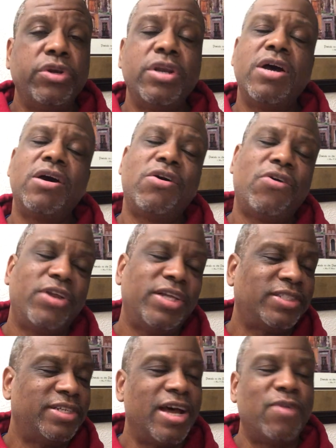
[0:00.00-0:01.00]
No,
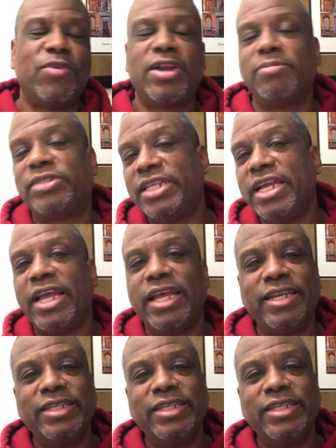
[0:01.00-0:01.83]
that's not what I'm saying.